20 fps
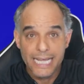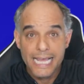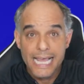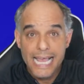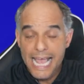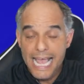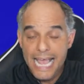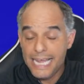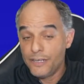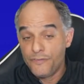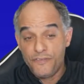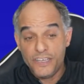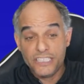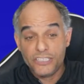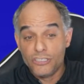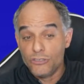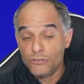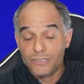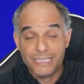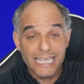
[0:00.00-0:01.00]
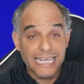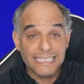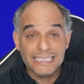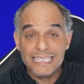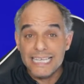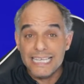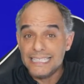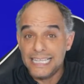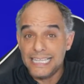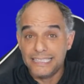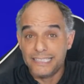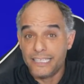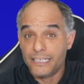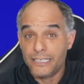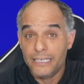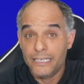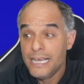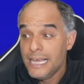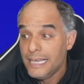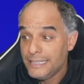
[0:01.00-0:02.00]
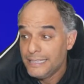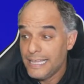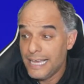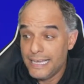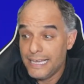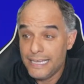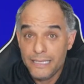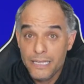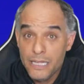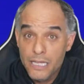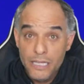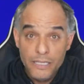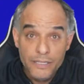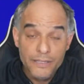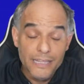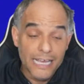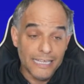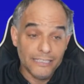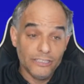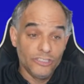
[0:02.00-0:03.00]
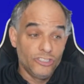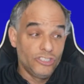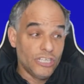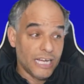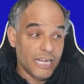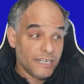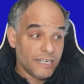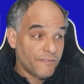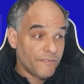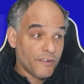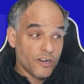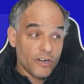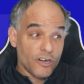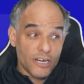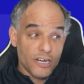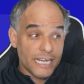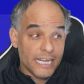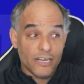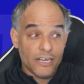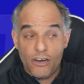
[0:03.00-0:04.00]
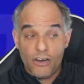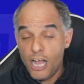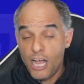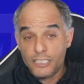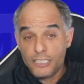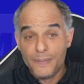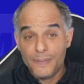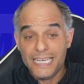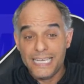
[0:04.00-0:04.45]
And officials, they said that Jennifer and her husband,